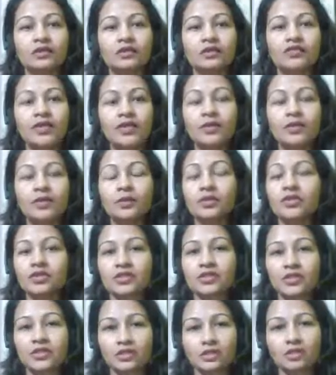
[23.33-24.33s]

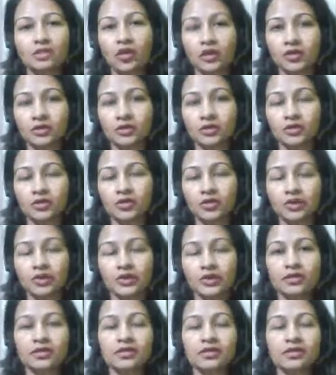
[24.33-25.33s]
fingerprints in the body, which
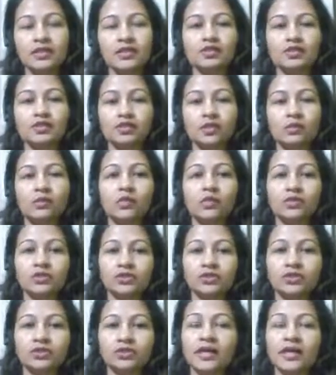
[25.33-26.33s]
means each
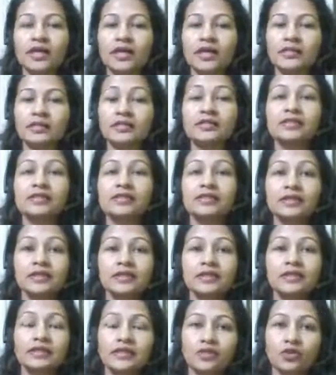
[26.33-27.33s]
emotion has a
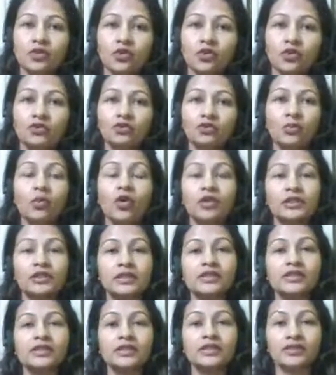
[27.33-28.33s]
distinct set of
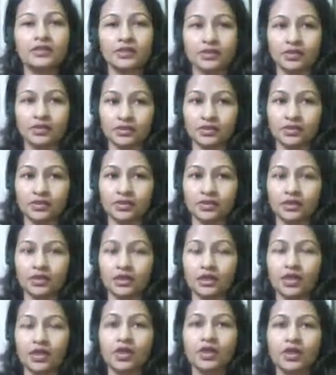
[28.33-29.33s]
bodily sensations.
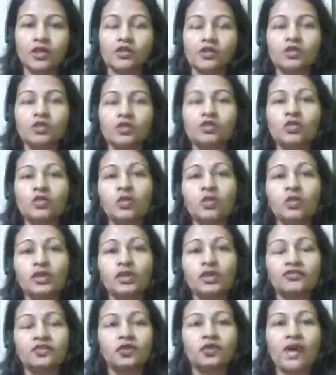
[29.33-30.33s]
So,
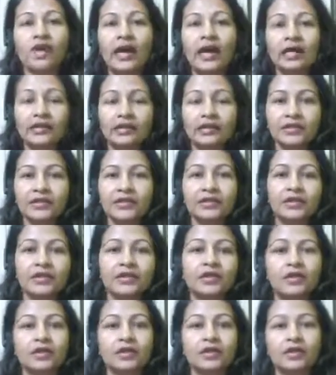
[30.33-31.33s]
if you're angry,
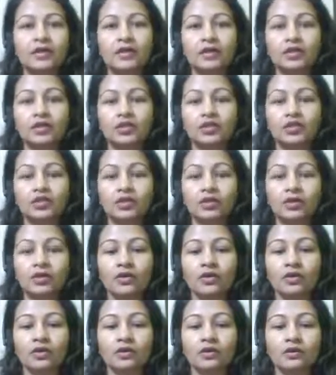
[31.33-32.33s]

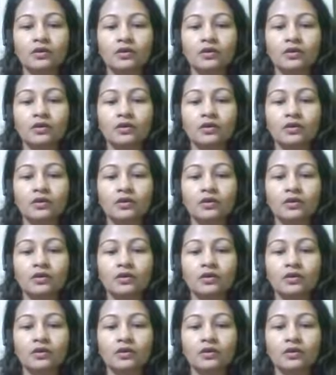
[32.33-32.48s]
your